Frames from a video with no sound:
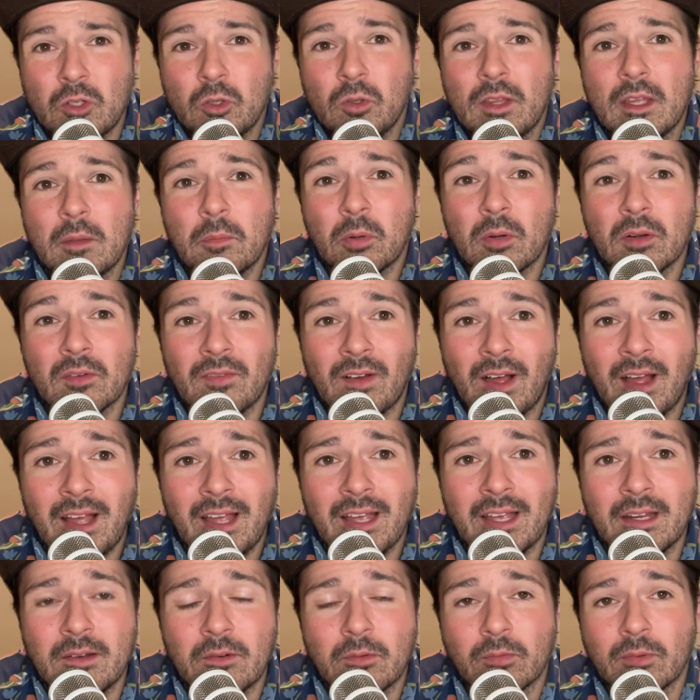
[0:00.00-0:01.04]
do they
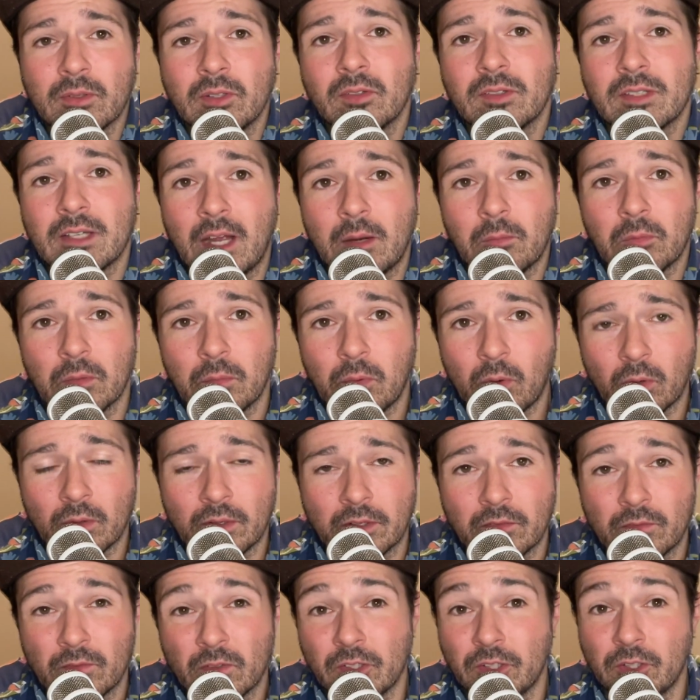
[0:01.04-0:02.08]
provide real time
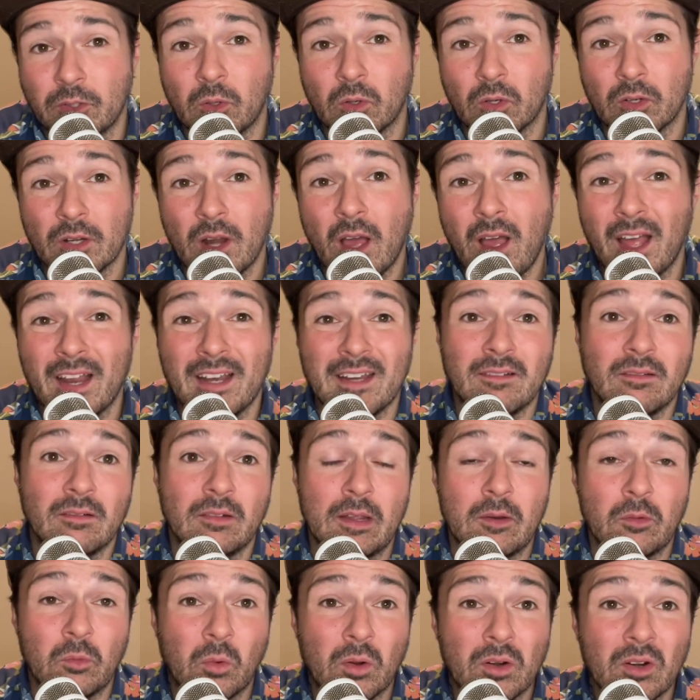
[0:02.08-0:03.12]
reporting for you or not? And,
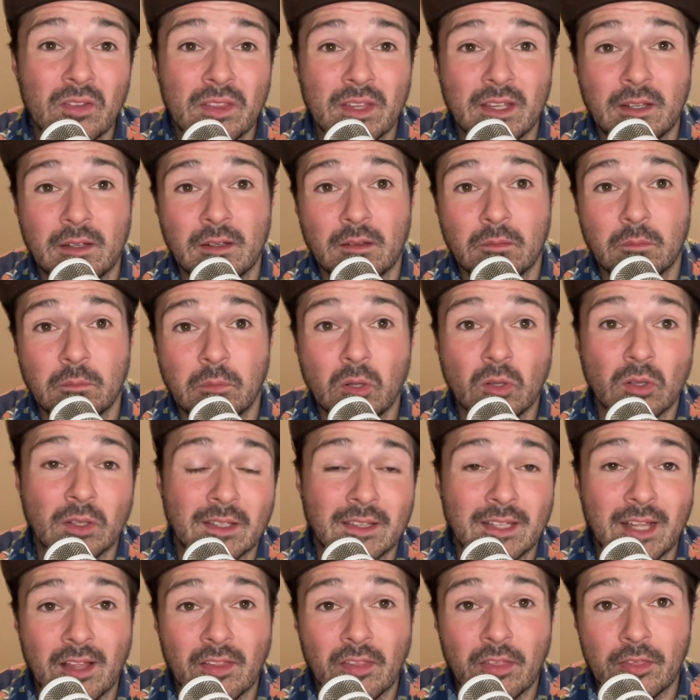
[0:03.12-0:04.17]
and what are they
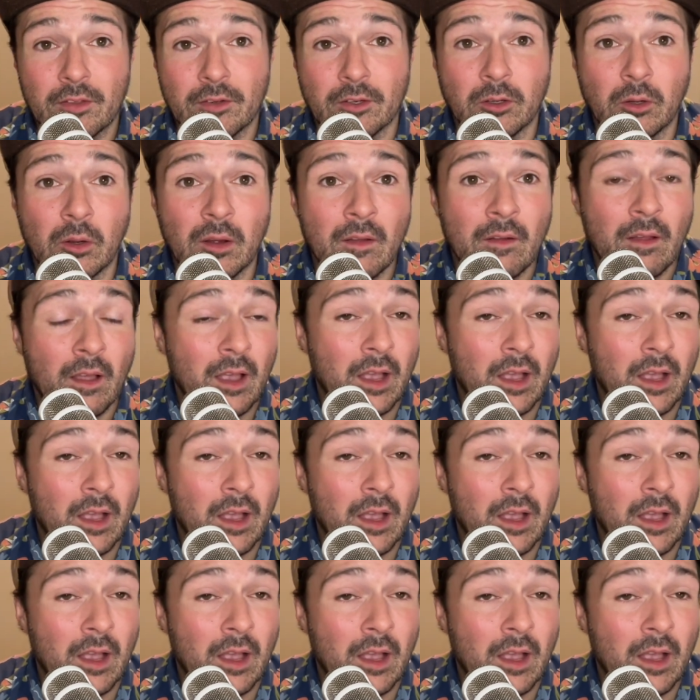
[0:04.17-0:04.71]
pulling that through?